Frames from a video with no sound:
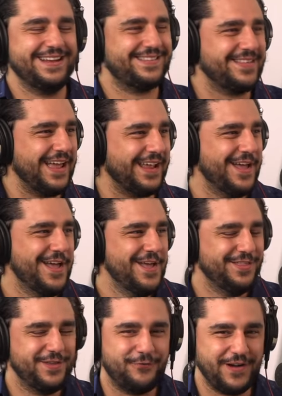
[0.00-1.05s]
it's like
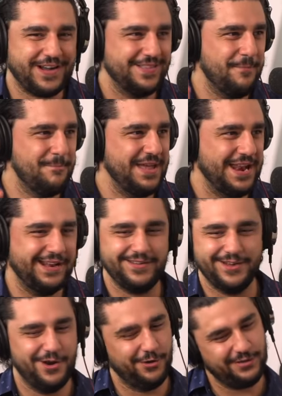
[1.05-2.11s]
the fucking the minute,
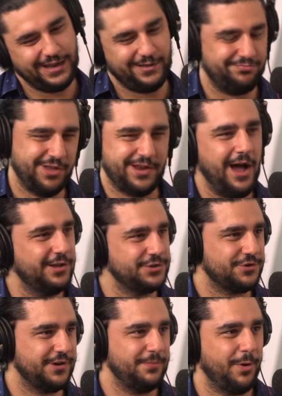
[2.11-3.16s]
you know, like The
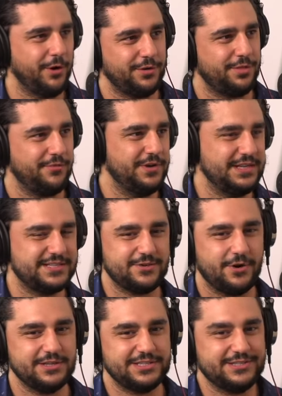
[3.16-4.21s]
Conjuring Part 3
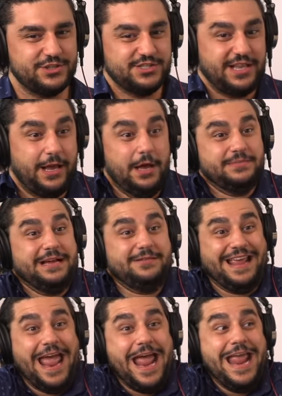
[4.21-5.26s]
starts, it just like comes out
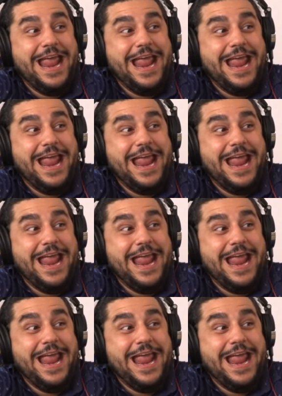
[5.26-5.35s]
like, "Hey."